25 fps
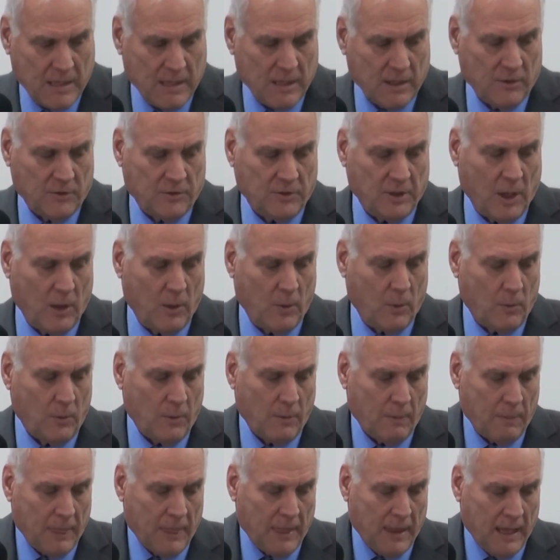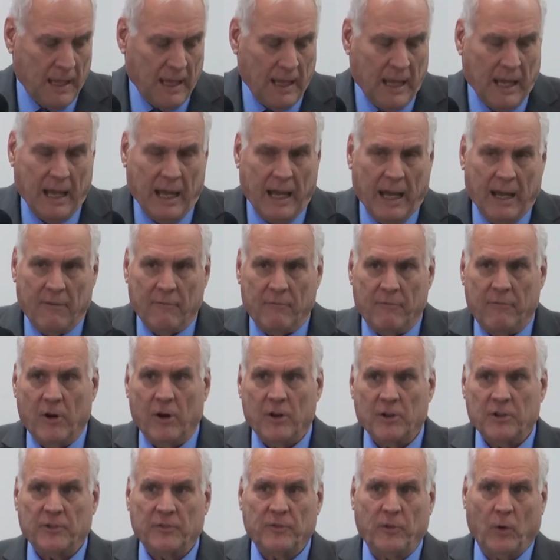So,
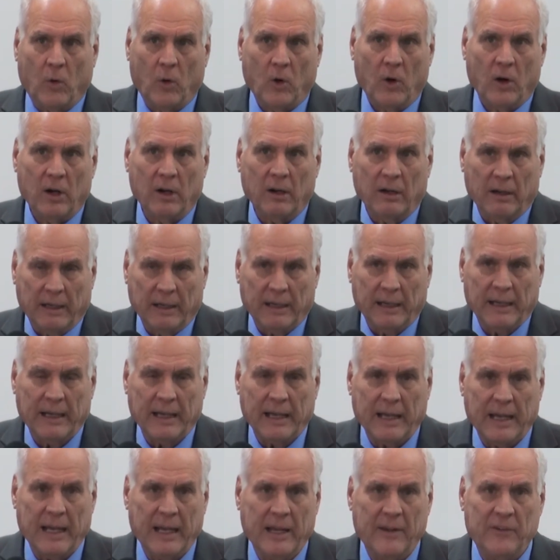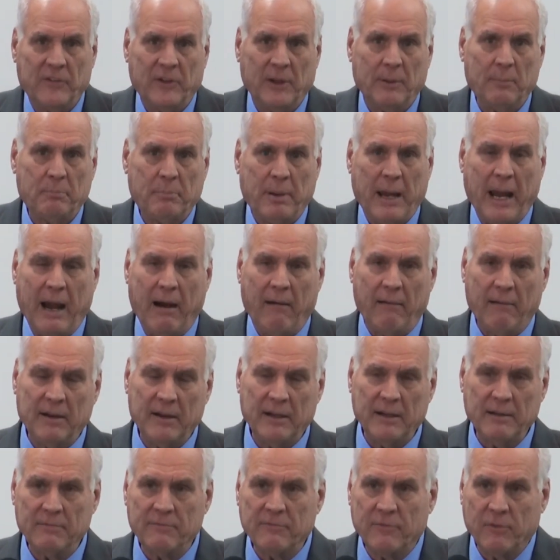verse 4 is
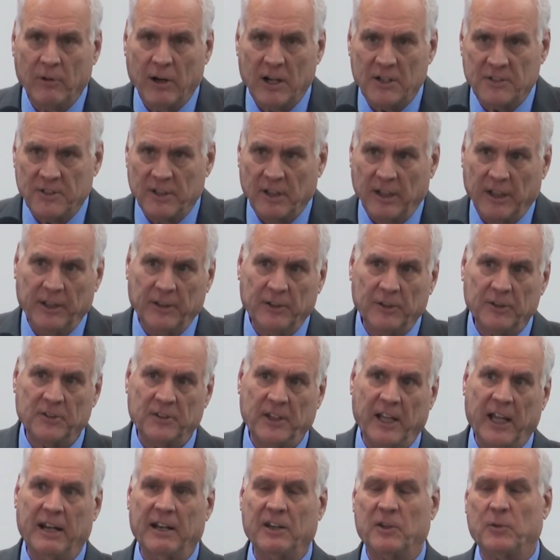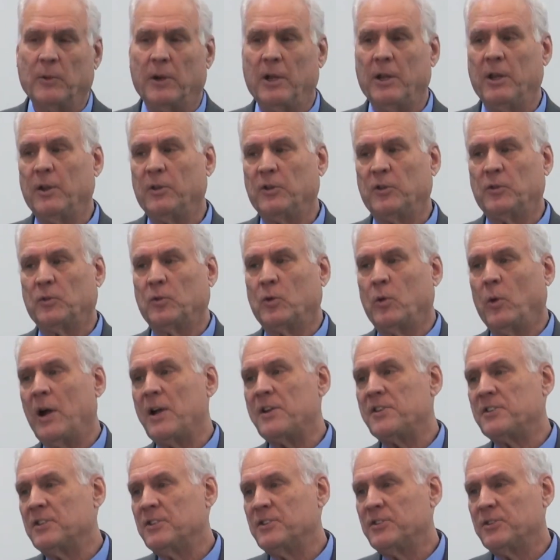imperative for us to understand. It's one of those
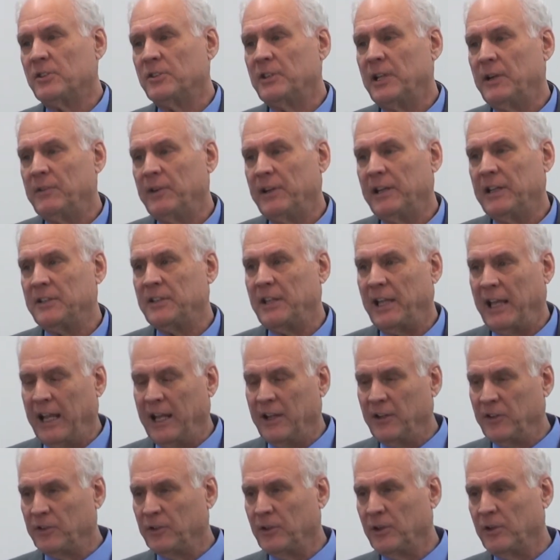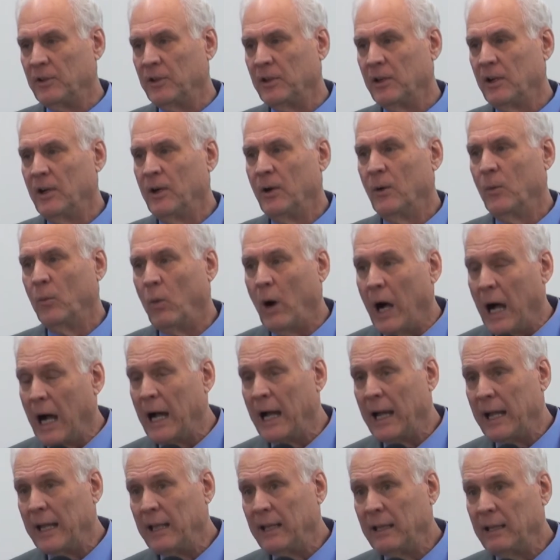questions you'll never get to answer
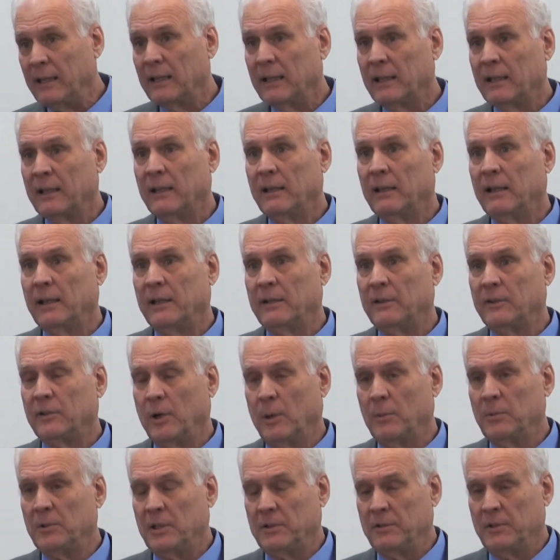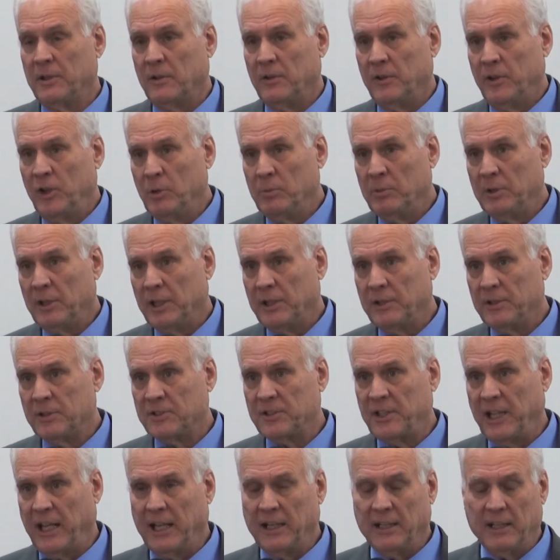why in terms of your human
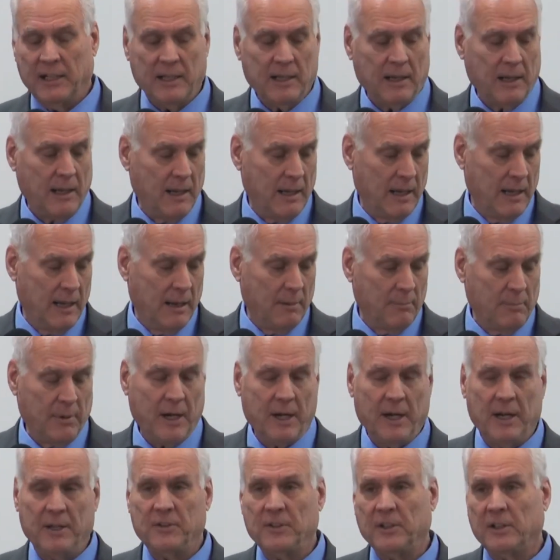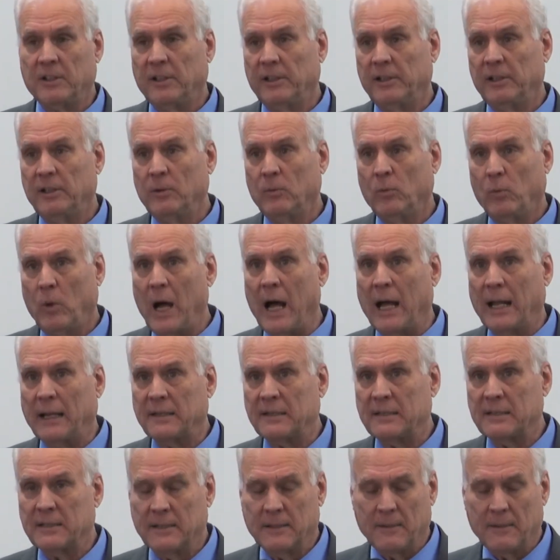understanding, but it is a clear what.